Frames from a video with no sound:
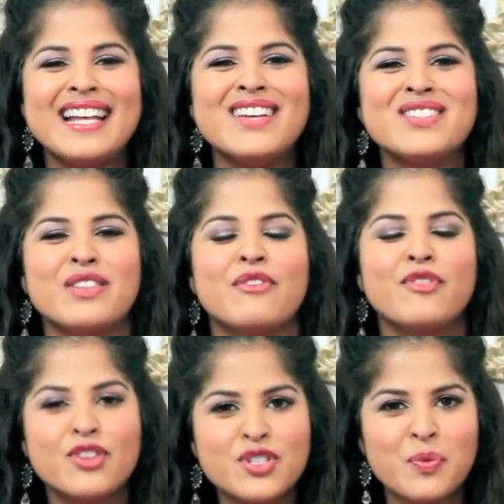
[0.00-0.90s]
So the
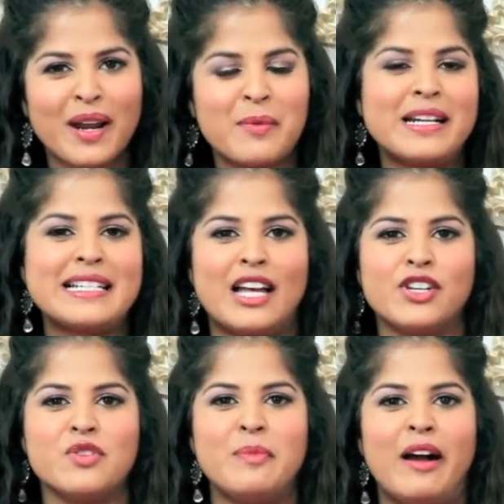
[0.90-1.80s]
first one I want to tell
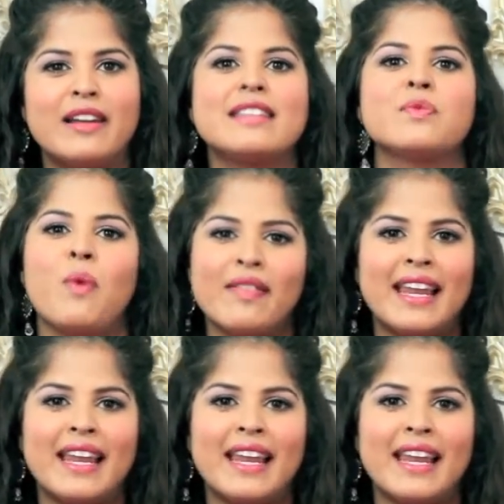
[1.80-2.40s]
you about is one